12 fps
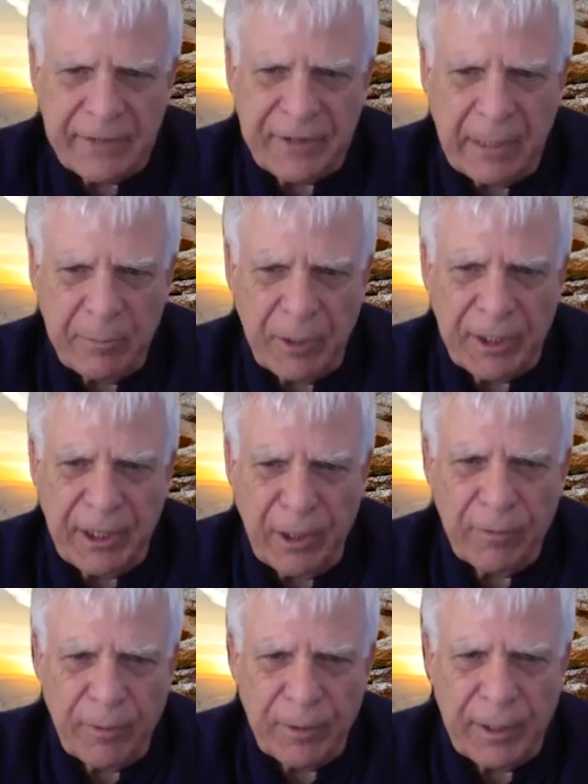I'm looking
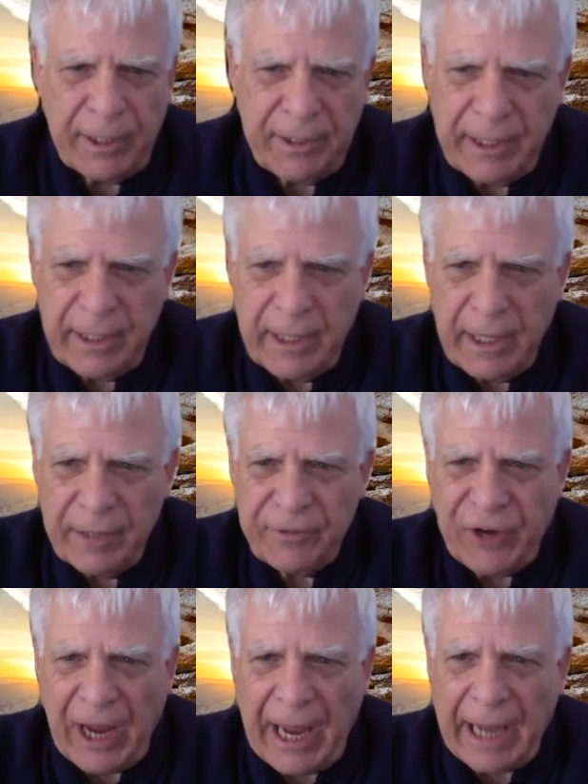over at the
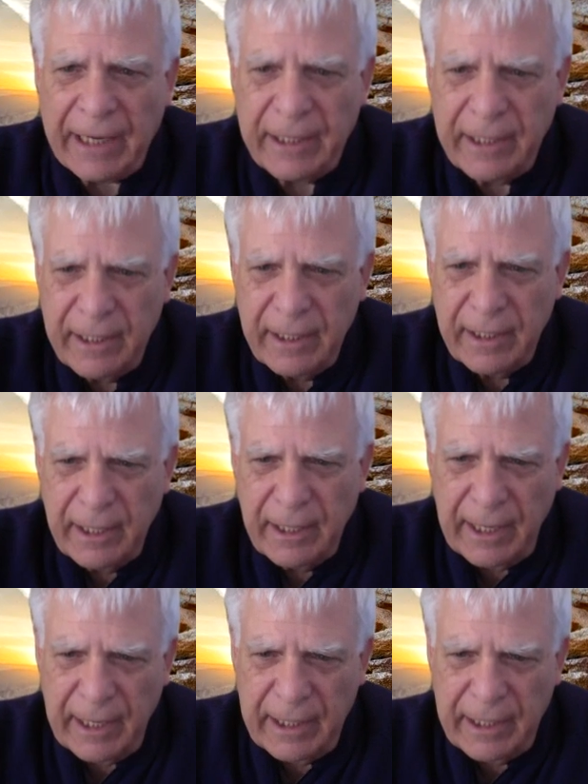chat,
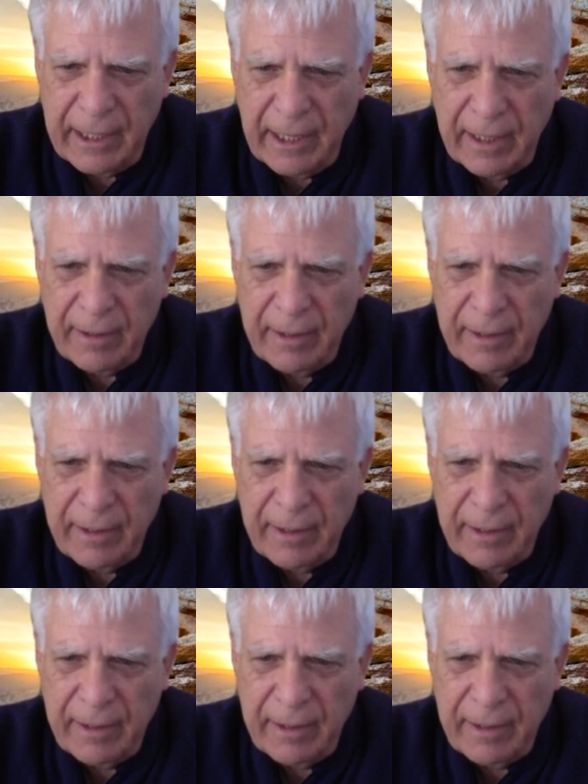and it